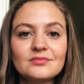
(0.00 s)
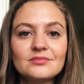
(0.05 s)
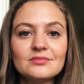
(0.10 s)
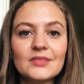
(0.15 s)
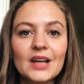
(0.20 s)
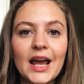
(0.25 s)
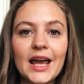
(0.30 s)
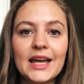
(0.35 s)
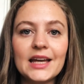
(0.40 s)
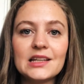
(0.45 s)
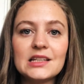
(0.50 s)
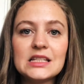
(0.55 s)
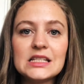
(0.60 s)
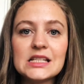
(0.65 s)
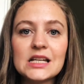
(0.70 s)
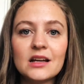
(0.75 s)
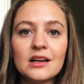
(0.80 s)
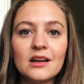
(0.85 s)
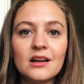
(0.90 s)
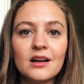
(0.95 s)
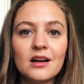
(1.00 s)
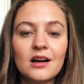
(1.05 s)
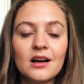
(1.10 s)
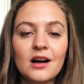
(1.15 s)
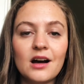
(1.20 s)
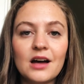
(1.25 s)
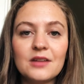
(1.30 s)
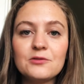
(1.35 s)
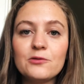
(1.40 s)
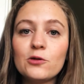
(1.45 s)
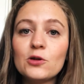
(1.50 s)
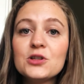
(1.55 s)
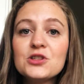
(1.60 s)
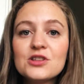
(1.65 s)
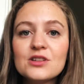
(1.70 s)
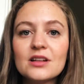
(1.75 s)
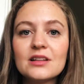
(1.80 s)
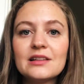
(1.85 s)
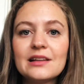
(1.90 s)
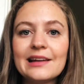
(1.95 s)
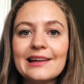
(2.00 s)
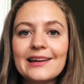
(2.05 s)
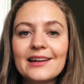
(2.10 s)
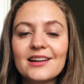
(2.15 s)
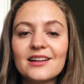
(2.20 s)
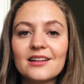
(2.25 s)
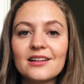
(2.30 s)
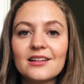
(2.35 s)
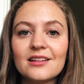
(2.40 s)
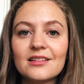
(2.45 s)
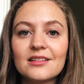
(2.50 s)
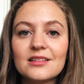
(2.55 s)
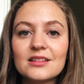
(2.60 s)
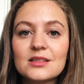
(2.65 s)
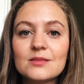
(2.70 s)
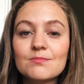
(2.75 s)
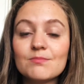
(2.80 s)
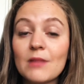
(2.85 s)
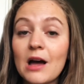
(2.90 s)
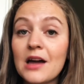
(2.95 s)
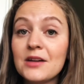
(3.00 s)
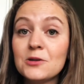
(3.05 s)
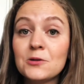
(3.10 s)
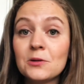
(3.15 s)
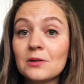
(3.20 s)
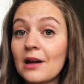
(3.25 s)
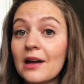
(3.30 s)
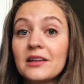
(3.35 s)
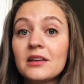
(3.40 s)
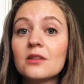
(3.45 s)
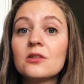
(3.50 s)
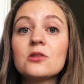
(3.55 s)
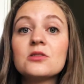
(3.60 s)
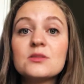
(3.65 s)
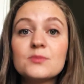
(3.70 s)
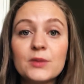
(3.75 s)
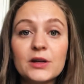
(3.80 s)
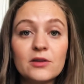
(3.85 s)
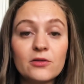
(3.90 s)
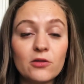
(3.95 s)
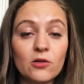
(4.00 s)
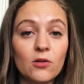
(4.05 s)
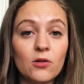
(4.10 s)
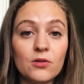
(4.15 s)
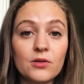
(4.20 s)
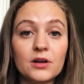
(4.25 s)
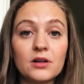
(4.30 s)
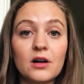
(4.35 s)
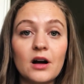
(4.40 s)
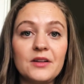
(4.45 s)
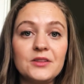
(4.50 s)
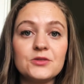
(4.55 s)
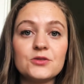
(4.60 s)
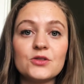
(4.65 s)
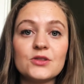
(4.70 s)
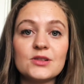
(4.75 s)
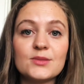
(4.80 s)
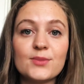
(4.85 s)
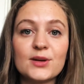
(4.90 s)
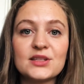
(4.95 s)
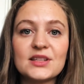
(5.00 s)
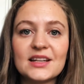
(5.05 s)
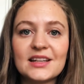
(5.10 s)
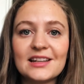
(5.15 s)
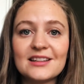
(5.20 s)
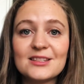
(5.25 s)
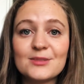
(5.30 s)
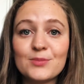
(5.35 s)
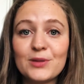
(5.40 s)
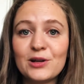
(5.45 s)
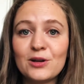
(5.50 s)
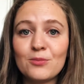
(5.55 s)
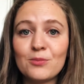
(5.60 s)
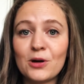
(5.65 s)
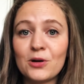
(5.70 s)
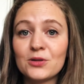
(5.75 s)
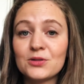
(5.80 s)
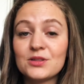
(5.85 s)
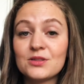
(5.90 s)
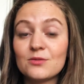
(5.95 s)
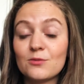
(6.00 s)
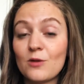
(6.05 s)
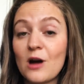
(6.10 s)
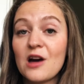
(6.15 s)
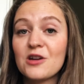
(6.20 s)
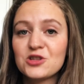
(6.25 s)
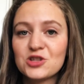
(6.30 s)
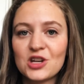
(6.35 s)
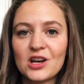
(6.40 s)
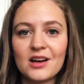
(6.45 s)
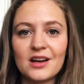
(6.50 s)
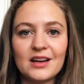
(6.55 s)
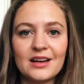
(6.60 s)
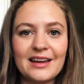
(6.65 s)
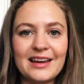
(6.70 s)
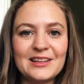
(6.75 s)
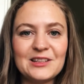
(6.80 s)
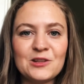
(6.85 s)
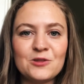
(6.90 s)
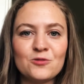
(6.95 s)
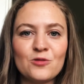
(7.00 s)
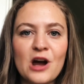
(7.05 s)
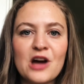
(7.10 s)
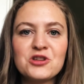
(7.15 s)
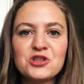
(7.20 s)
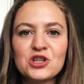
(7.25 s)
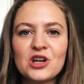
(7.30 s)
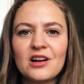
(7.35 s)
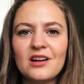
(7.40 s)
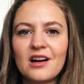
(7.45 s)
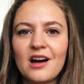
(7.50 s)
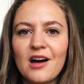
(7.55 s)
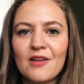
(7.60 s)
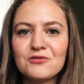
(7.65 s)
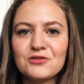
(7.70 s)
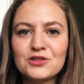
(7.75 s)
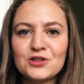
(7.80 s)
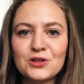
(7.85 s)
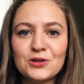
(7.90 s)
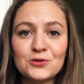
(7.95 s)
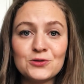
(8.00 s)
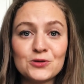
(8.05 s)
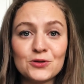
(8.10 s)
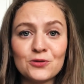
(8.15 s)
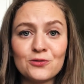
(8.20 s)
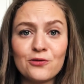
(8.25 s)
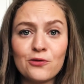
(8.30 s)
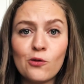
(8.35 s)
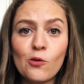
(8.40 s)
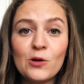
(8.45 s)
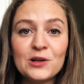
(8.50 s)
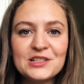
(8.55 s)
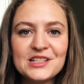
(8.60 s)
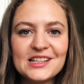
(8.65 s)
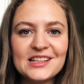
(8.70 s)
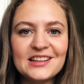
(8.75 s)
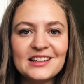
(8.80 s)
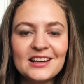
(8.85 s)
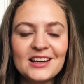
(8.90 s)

And unfortunately, I cannot speak for all the countries, but I can speak about Russia. And in Russia, after you turn 40,